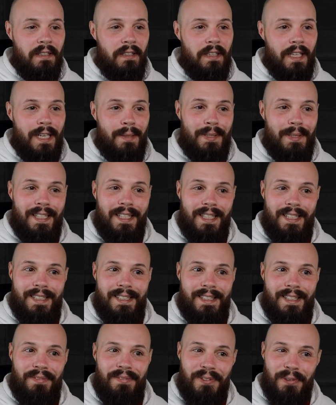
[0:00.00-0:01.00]
And I'm like,
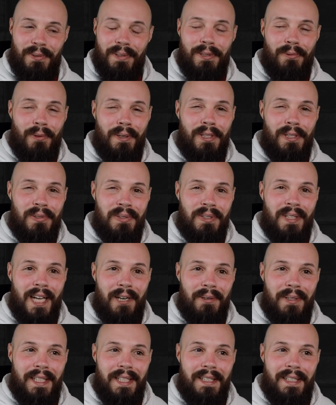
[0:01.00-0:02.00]
eh, if you really want to use
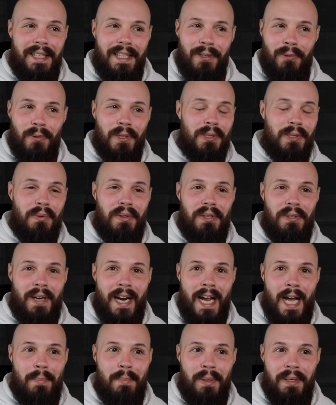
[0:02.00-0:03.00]
CloudKit and it works with your
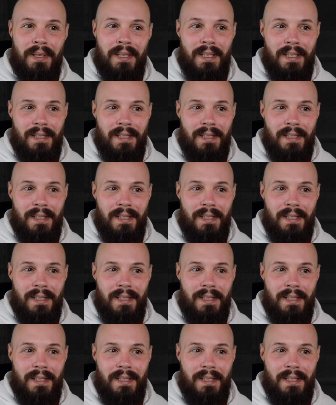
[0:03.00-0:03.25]
app,